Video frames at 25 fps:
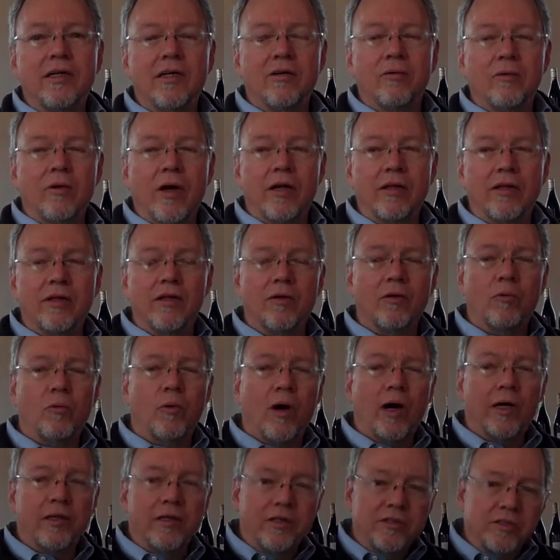rather than a
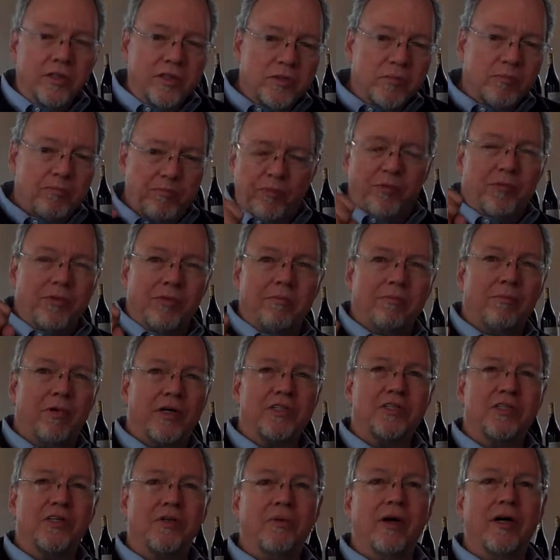wine that just
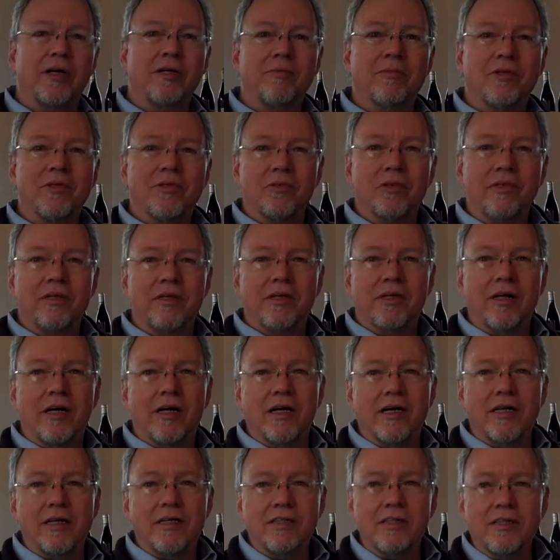busts you right in between the
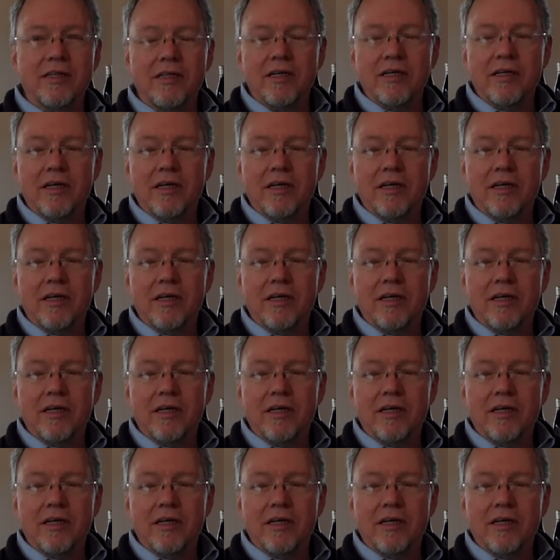eyes.